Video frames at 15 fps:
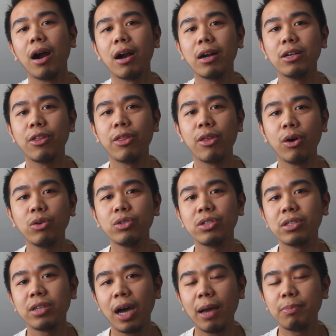are
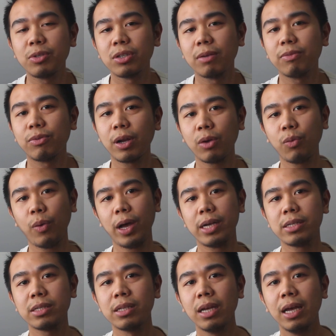those types of
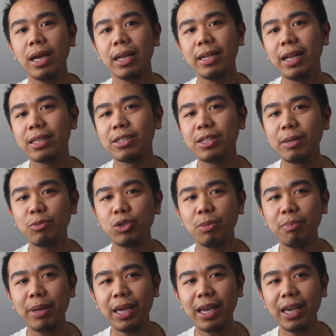requests that seem
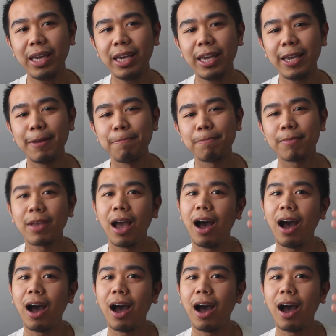to be